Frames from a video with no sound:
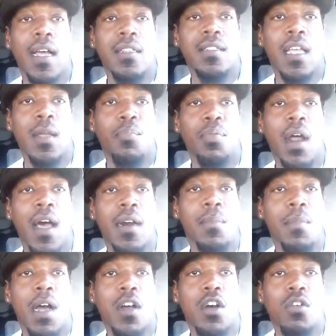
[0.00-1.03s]
take pride
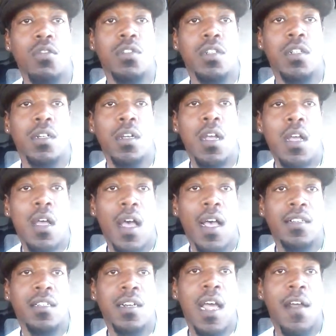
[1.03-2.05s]
in my culture
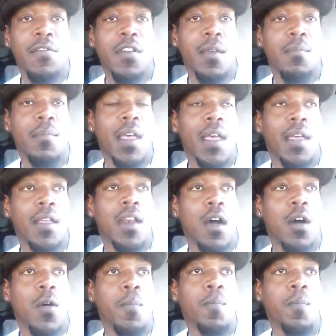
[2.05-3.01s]
as an African man.